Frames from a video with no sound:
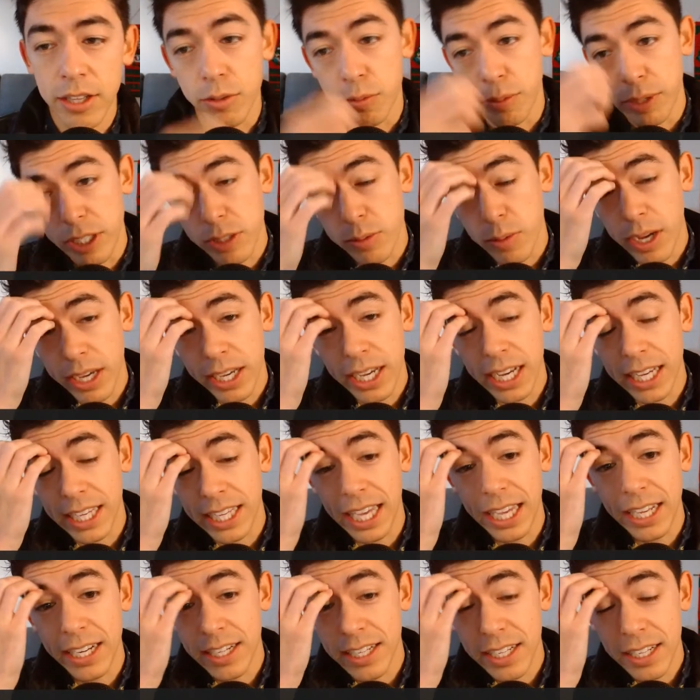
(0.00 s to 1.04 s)
The reason why I got
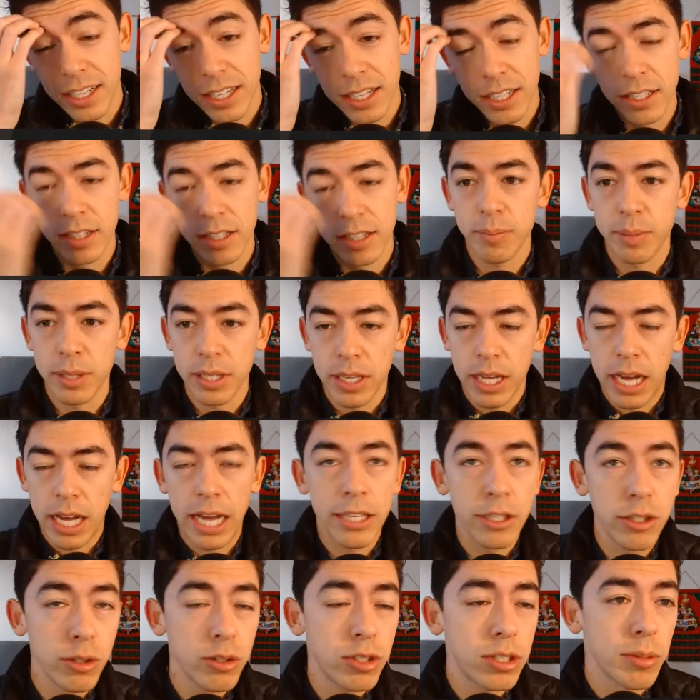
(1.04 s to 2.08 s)
gated in it, I
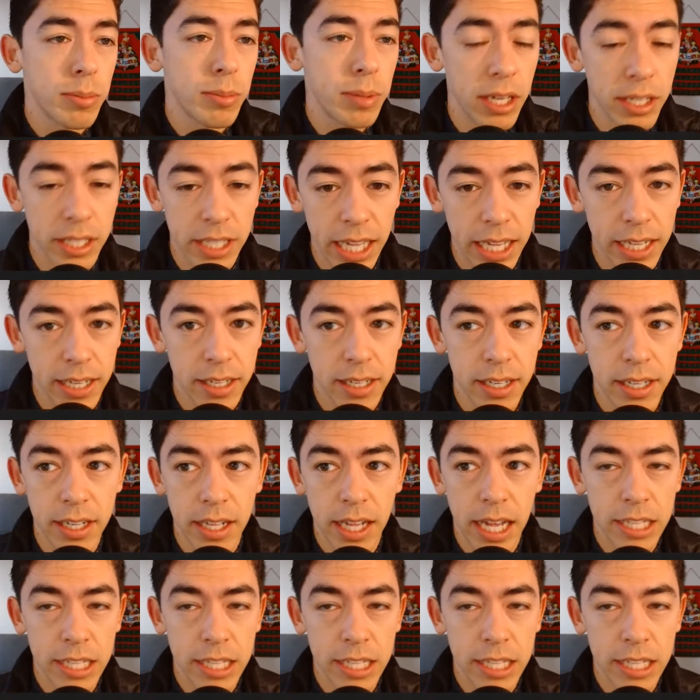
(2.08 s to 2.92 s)
used to be ungated in it.